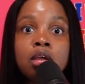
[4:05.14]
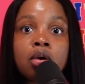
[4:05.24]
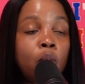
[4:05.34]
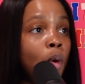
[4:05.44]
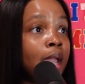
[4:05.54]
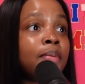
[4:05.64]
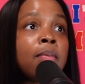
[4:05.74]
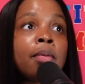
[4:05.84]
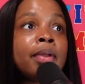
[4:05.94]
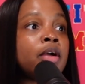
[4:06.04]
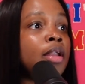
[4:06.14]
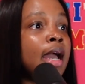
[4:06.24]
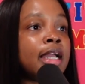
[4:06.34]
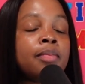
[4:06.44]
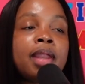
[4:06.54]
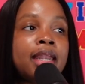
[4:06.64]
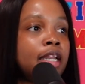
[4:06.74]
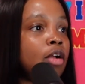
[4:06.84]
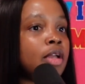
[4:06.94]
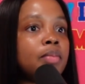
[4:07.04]
White people be online complaining,
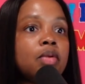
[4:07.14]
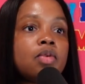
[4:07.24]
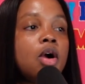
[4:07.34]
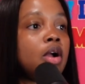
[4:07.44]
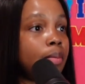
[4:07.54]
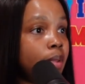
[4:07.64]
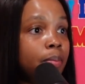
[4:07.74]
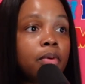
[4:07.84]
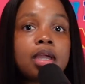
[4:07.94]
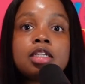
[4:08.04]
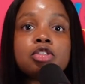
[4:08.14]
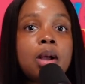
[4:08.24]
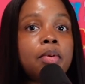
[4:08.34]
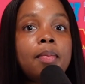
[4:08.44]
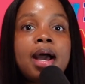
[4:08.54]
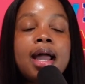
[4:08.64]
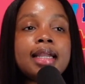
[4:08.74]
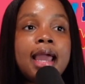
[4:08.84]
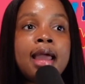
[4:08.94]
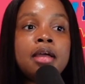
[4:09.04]
don't get me wrong, and people get in trouble behind
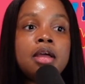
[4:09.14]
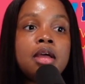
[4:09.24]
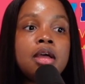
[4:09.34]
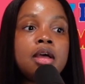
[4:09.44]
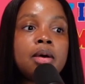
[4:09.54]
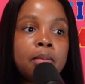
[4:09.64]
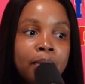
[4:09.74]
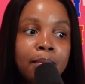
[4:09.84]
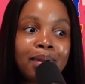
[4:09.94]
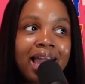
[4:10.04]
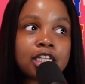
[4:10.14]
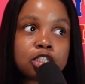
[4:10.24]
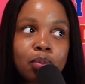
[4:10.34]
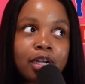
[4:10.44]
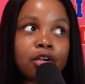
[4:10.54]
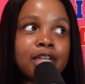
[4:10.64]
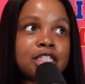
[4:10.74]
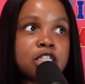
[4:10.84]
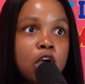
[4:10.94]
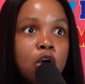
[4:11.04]
that. But black Twitter is
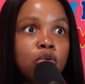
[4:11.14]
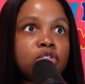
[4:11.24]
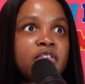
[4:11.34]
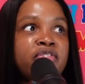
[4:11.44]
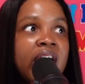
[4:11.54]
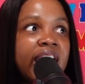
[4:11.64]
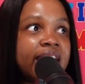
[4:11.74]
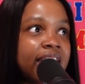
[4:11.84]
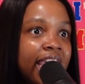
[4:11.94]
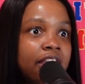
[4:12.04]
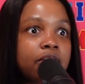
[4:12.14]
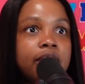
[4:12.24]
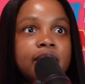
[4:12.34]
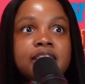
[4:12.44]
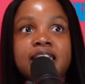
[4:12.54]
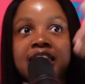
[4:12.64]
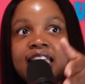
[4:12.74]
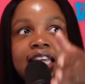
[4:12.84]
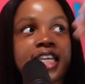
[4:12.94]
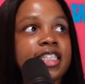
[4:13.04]
known to find Karens and
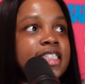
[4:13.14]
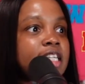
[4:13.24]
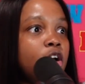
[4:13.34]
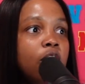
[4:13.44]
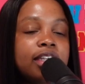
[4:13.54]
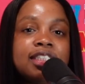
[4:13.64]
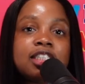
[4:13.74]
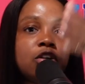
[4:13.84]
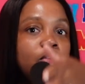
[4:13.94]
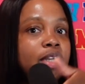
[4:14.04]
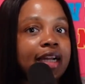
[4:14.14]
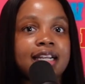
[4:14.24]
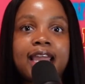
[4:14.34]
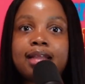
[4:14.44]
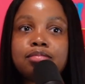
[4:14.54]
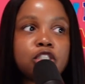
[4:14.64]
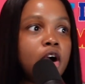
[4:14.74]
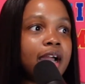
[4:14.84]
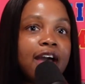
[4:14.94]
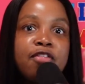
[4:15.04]
Kens and all this little nicknames y'all
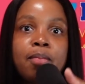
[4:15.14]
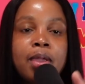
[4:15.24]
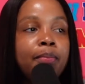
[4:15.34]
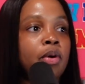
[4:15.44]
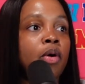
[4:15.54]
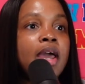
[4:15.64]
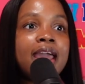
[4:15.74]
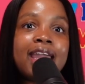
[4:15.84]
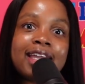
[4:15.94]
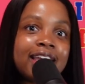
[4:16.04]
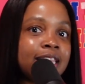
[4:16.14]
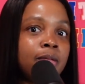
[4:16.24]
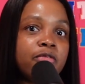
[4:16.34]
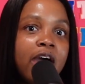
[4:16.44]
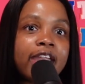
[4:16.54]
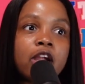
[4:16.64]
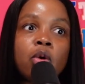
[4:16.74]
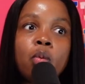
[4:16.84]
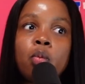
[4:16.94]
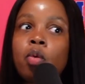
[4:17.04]
got for people and get them fired.
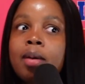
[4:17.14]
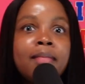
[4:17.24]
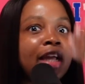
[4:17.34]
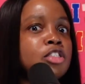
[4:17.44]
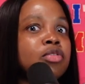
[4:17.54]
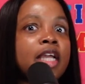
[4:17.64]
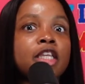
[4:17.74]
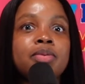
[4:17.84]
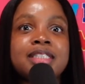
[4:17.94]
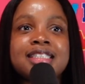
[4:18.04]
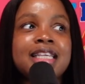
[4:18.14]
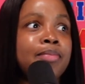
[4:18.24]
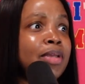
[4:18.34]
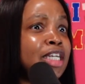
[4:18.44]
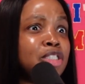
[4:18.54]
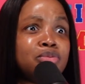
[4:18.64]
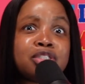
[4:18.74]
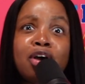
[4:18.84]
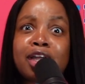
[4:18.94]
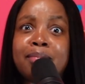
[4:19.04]
What makes you think you was exempt because you was
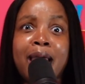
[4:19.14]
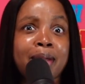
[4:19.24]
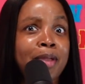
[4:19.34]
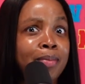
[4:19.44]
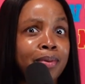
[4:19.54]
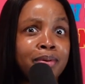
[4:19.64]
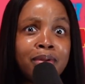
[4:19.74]
talking to black people?